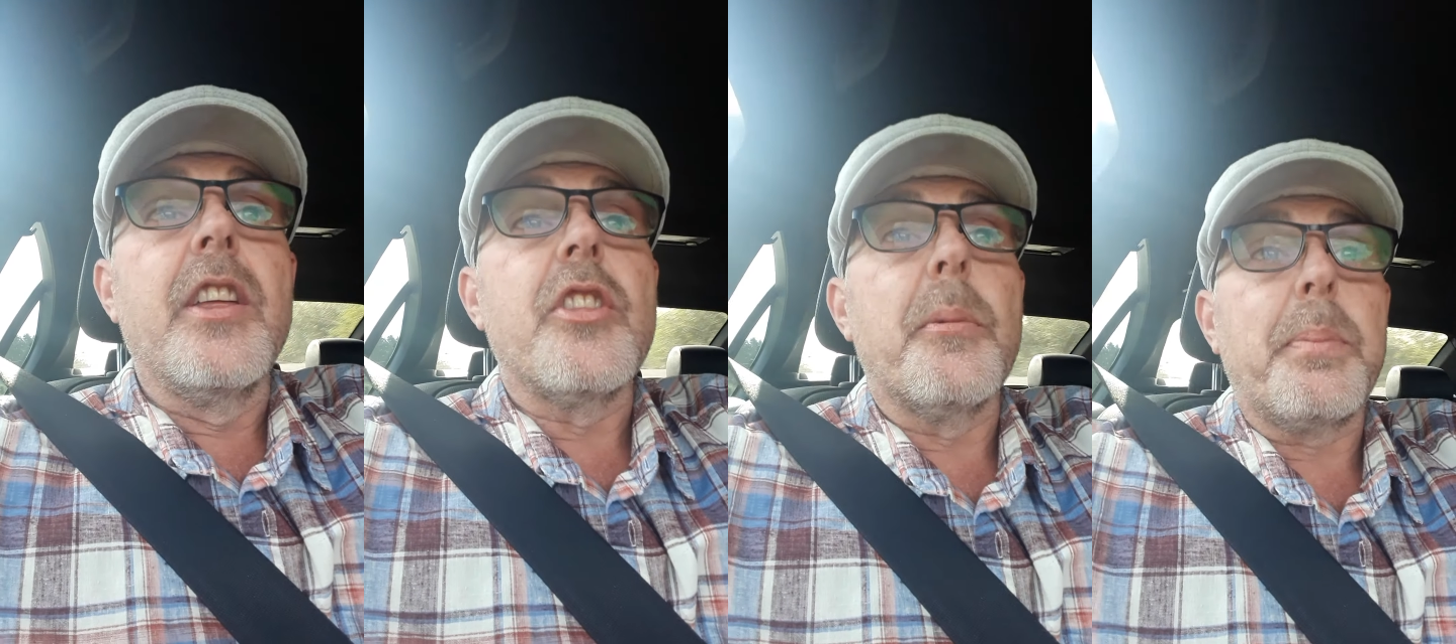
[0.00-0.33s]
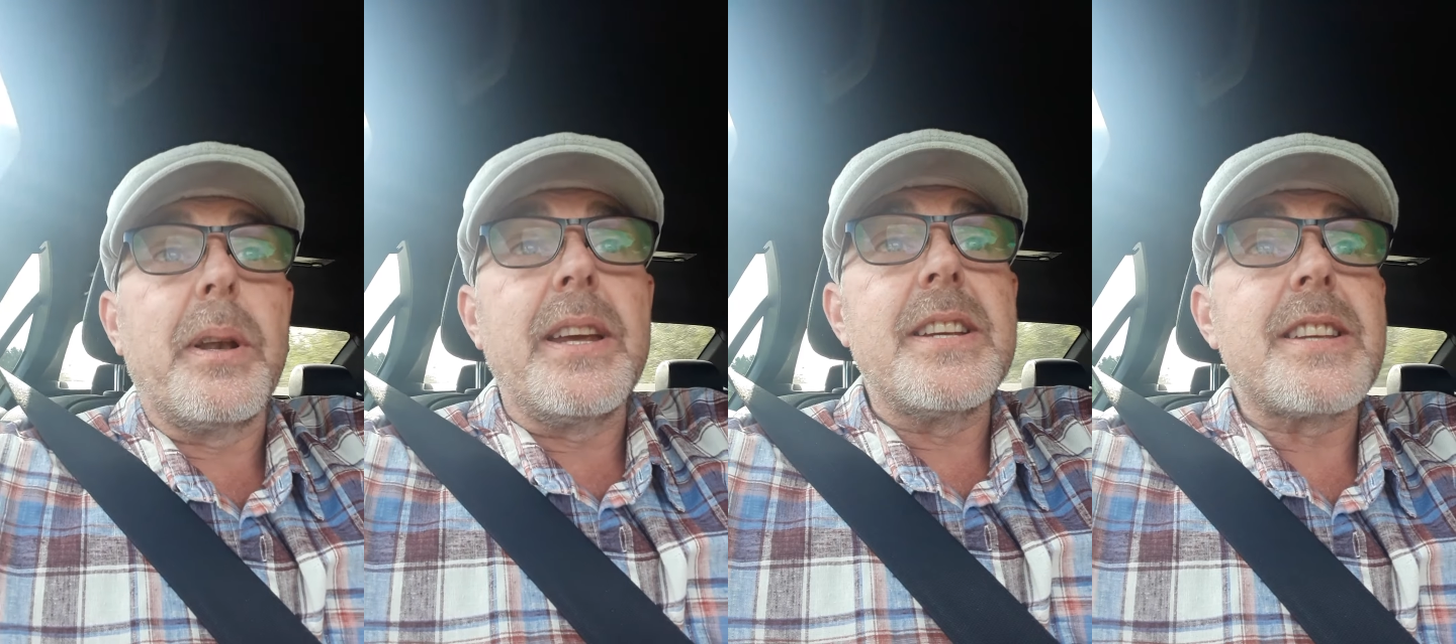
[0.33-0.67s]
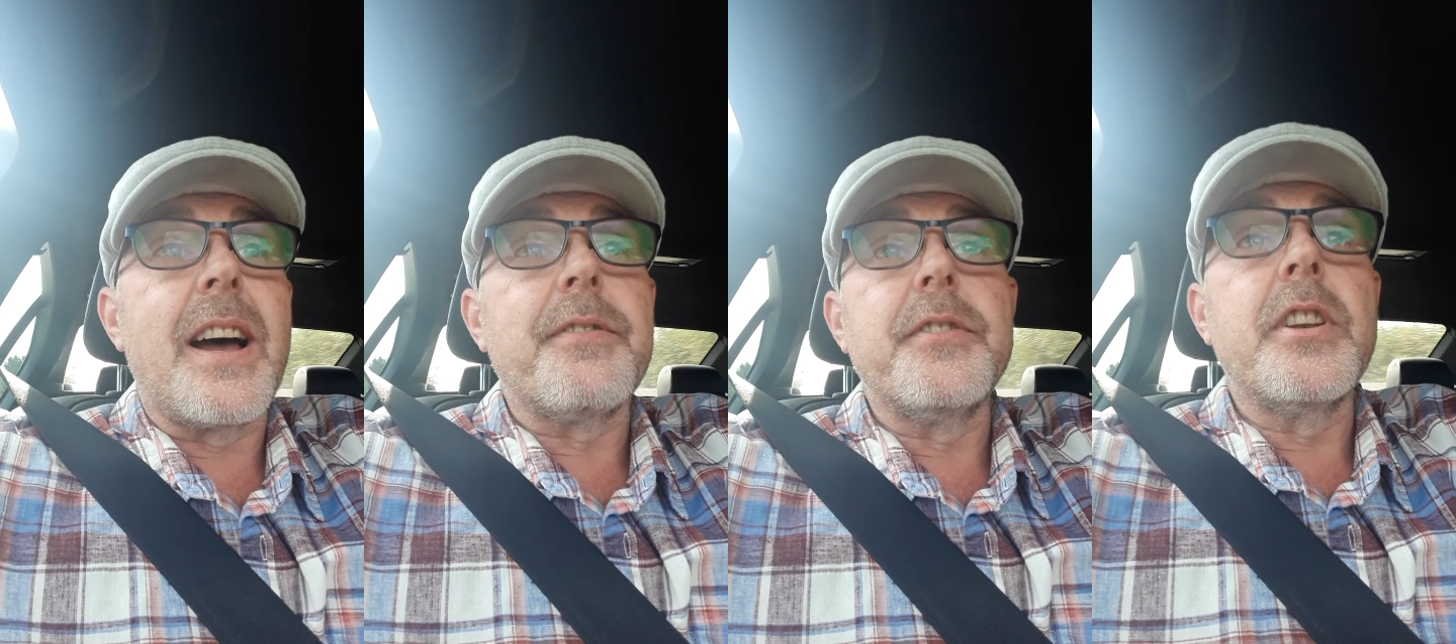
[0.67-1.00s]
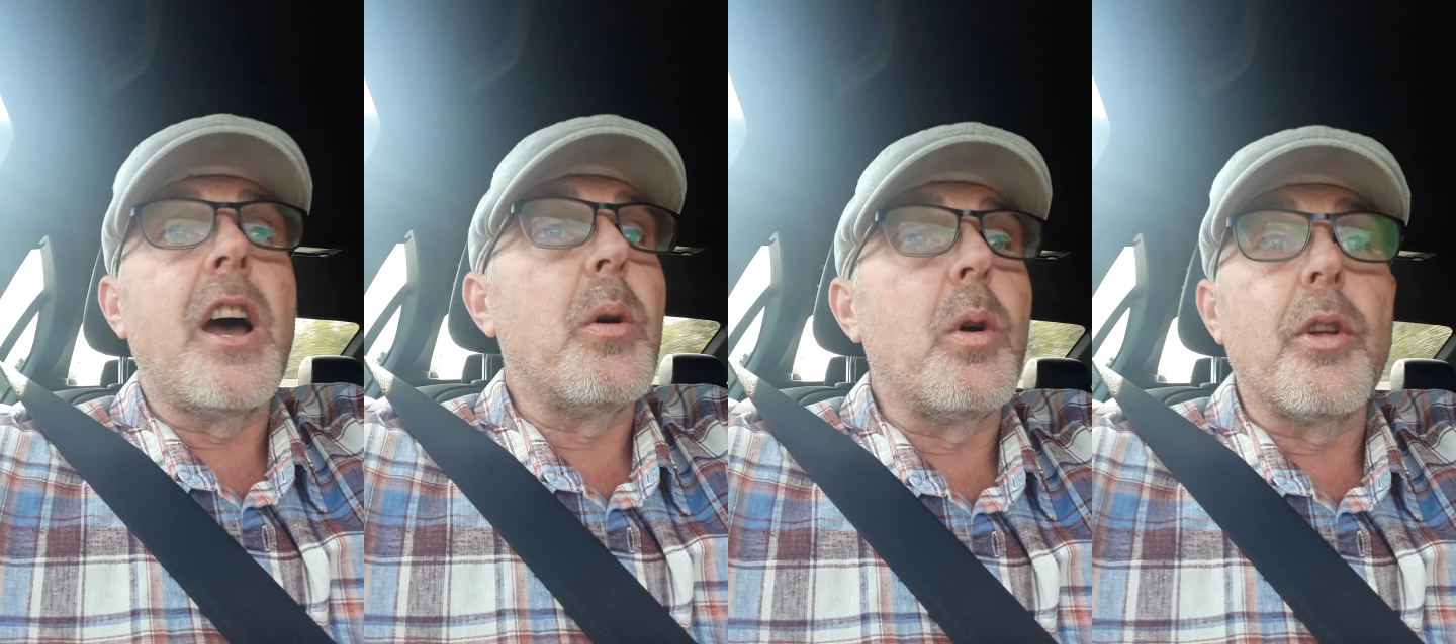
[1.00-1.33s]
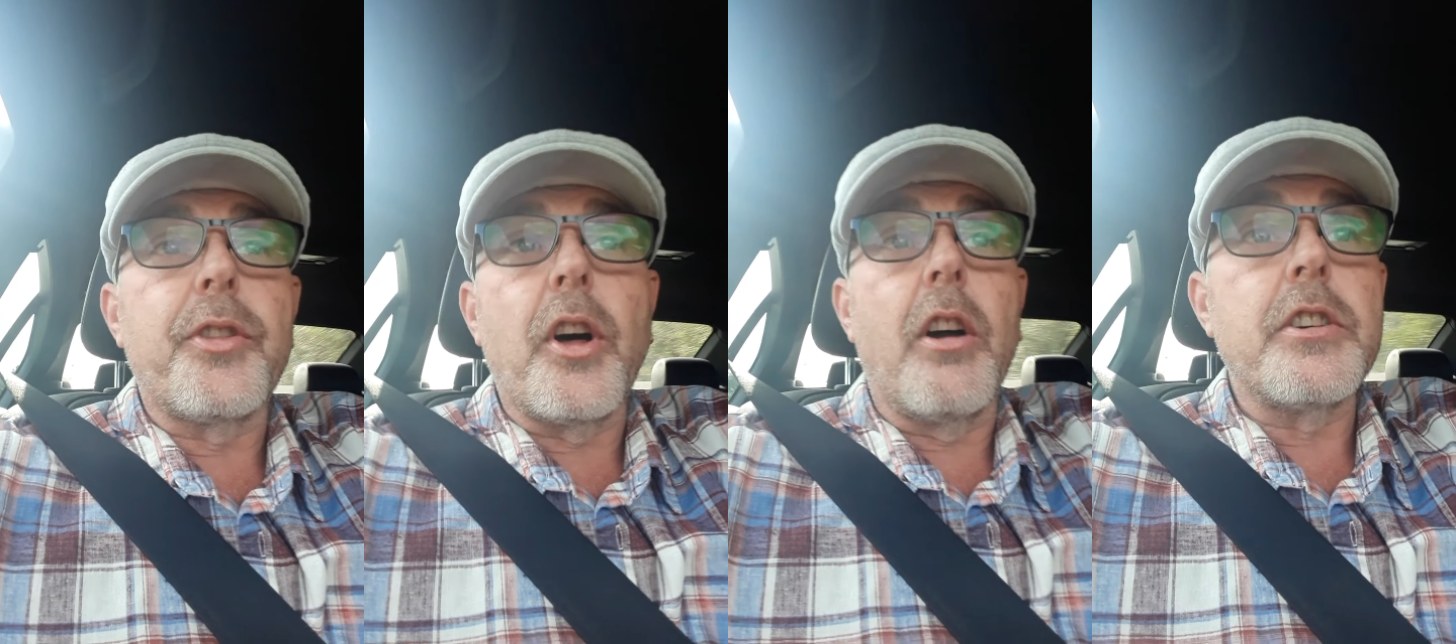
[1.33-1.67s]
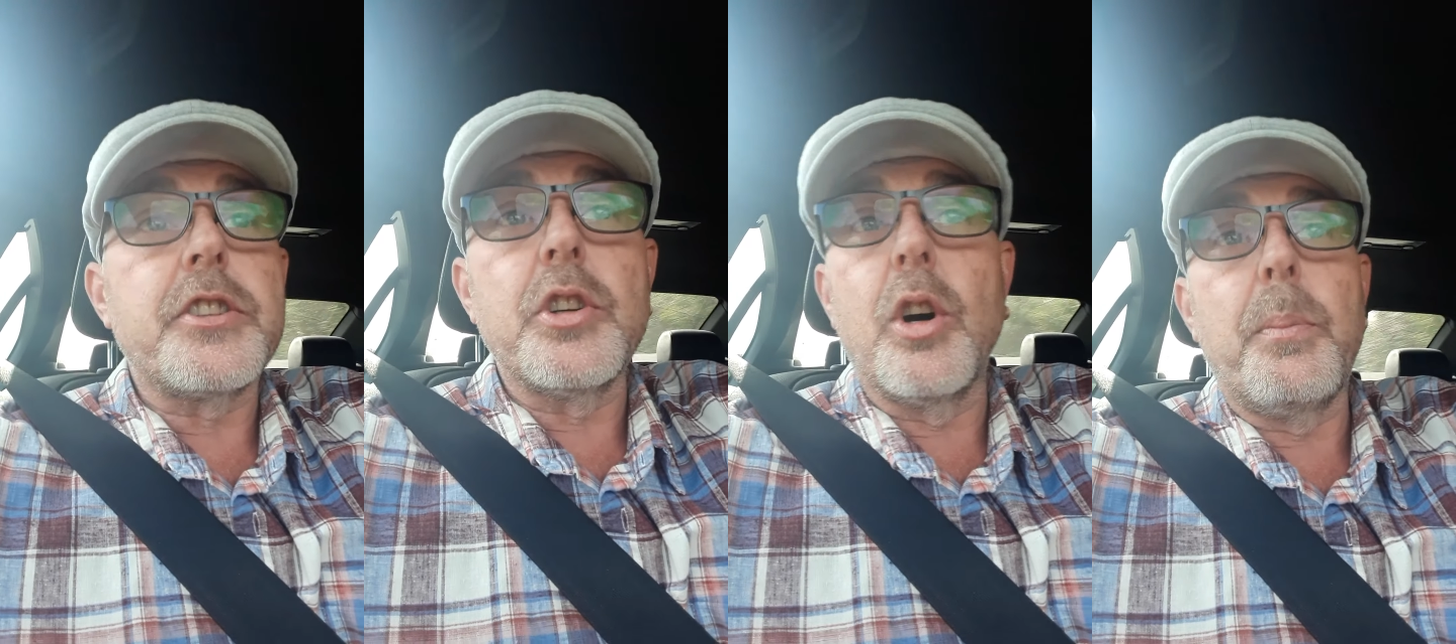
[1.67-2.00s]
The police have no
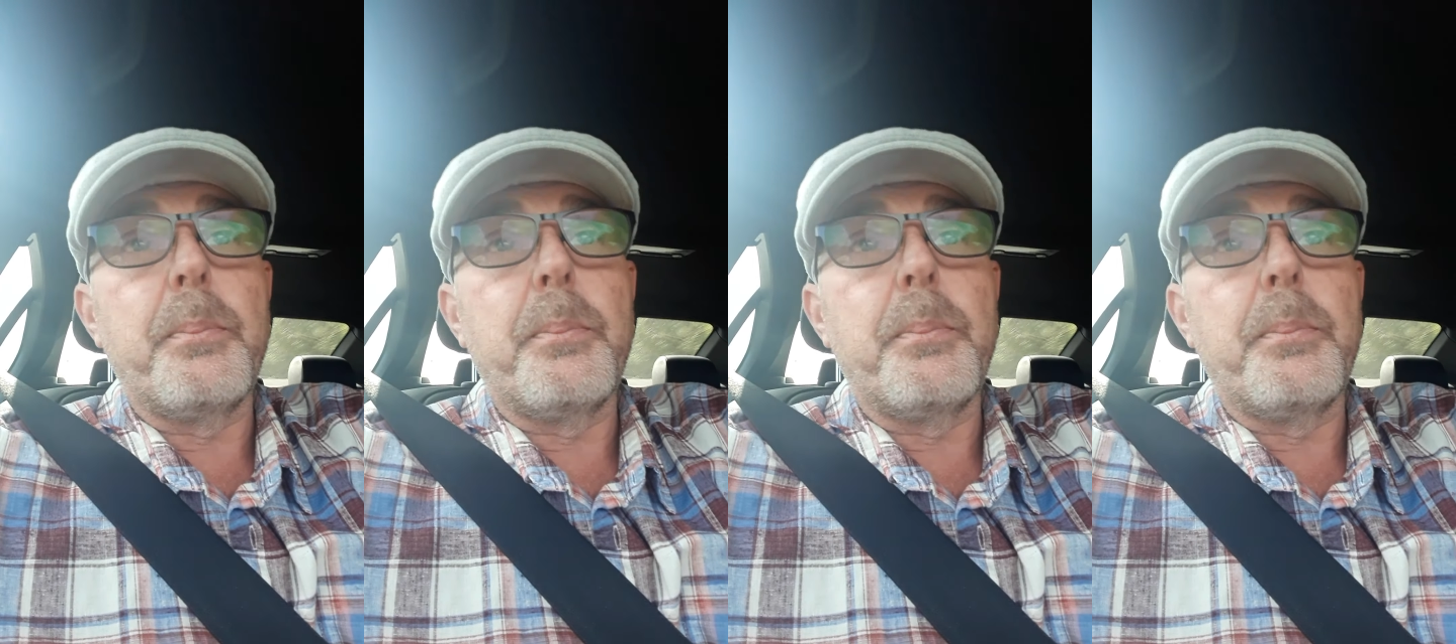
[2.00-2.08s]
authority or